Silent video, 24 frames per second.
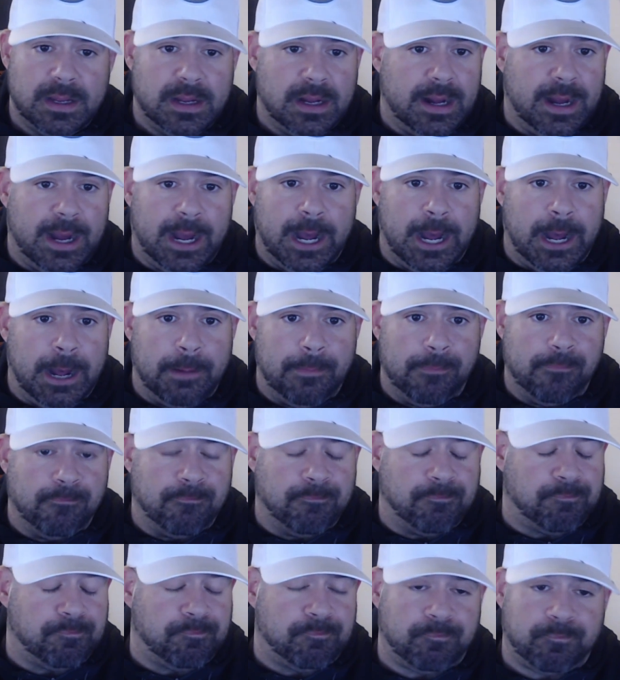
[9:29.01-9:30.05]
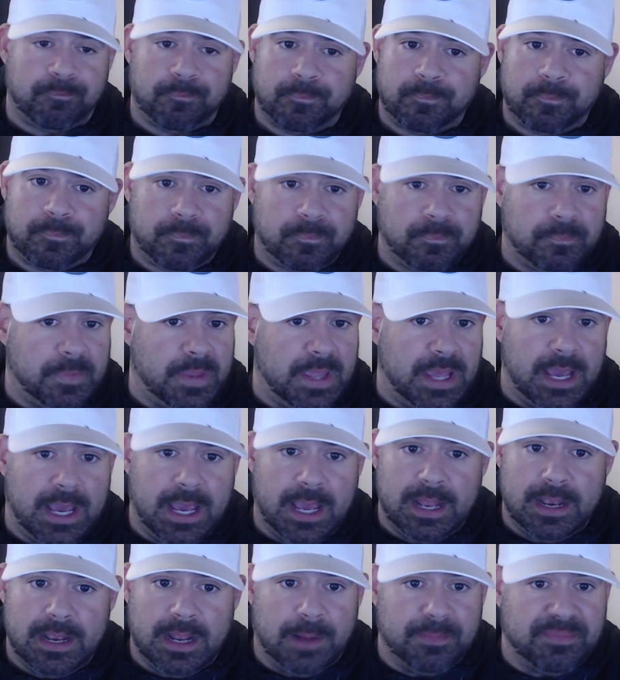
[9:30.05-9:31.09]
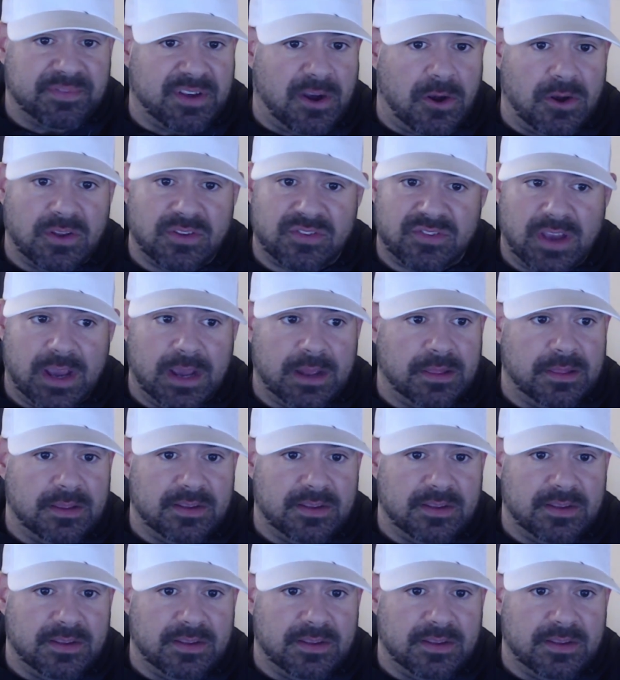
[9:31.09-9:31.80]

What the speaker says: And I'm sorry to say,